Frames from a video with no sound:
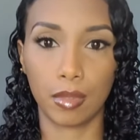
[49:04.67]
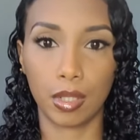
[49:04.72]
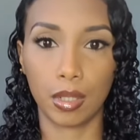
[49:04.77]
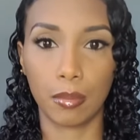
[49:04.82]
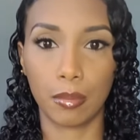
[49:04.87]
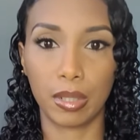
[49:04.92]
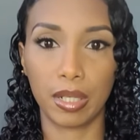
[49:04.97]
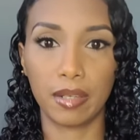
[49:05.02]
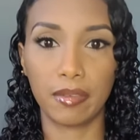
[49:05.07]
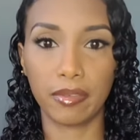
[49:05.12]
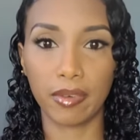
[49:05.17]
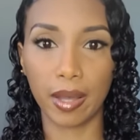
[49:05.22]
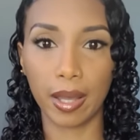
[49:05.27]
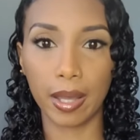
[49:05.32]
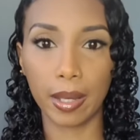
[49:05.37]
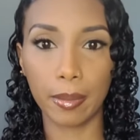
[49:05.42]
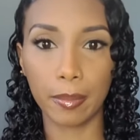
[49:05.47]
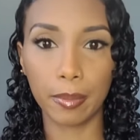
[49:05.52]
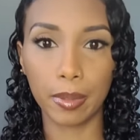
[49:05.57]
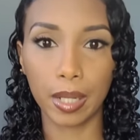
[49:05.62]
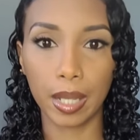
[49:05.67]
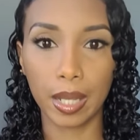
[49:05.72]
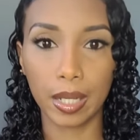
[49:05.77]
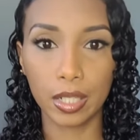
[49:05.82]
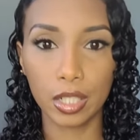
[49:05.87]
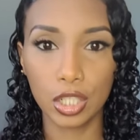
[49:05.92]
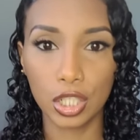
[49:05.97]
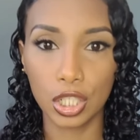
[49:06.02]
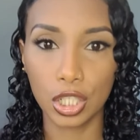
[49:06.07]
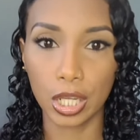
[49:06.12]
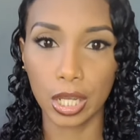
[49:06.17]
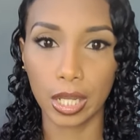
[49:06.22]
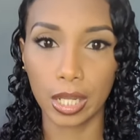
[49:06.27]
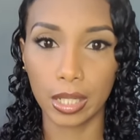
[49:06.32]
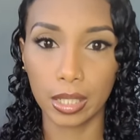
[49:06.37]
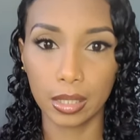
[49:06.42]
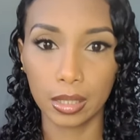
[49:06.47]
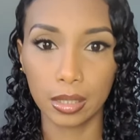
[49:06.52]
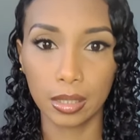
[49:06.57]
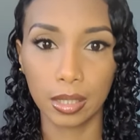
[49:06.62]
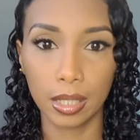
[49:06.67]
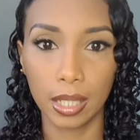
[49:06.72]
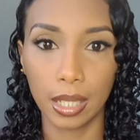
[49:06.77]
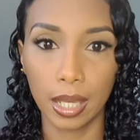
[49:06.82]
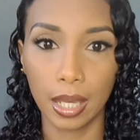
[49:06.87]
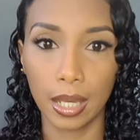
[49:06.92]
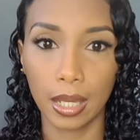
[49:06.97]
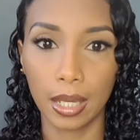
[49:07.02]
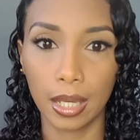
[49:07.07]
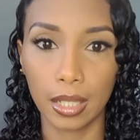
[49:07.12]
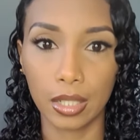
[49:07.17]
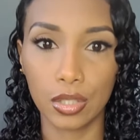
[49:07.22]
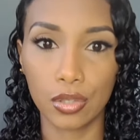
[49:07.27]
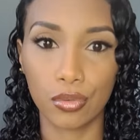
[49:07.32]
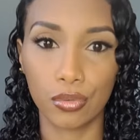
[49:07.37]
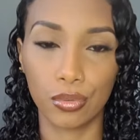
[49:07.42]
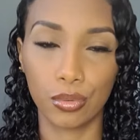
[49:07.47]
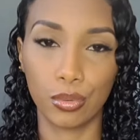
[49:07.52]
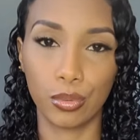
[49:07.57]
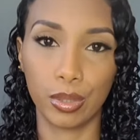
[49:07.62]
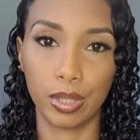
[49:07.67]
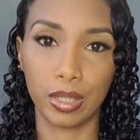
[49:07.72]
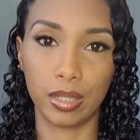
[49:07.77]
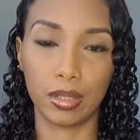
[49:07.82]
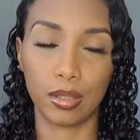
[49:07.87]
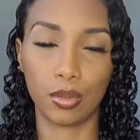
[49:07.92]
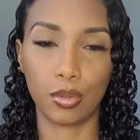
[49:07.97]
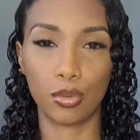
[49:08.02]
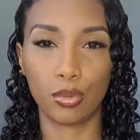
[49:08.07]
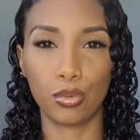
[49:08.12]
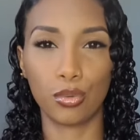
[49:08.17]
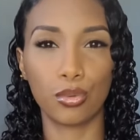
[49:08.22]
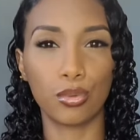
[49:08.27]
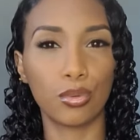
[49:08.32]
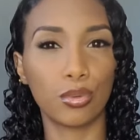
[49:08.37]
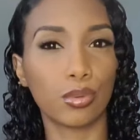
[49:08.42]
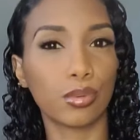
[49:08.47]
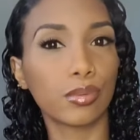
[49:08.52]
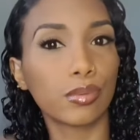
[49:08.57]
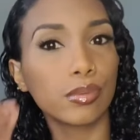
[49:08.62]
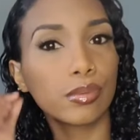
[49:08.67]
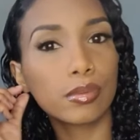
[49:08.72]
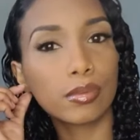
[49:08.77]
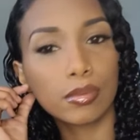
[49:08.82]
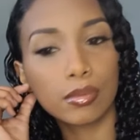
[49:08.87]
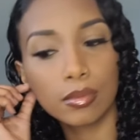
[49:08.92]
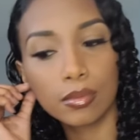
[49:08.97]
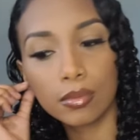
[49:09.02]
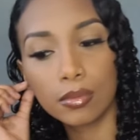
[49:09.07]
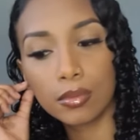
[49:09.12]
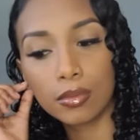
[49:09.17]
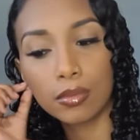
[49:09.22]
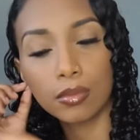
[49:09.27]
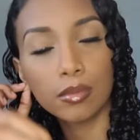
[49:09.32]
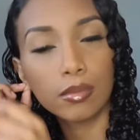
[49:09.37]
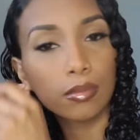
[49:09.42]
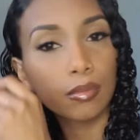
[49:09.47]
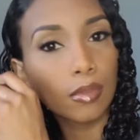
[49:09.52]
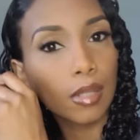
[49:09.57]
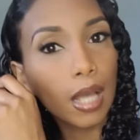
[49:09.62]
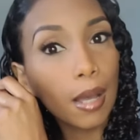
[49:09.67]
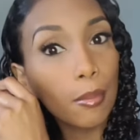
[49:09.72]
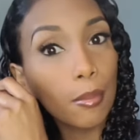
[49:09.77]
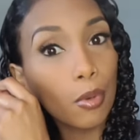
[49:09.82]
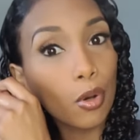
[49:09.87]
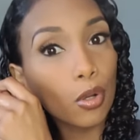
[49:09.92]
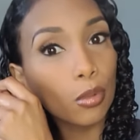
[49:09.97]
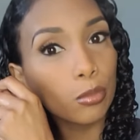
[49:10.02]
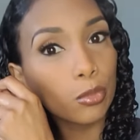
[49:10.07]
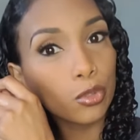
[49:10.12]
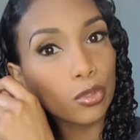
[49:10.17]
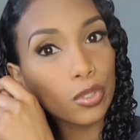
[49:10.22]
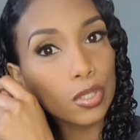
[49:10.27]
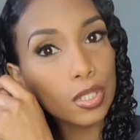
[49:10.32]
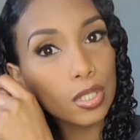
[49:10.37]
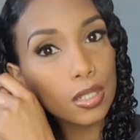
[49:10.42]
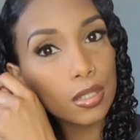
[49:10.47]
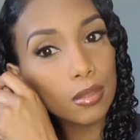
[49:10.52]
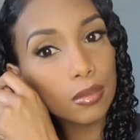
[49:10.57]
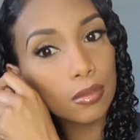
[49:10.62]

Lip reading: But if I apply gel, hair gets ruined. Oh, I'm almost.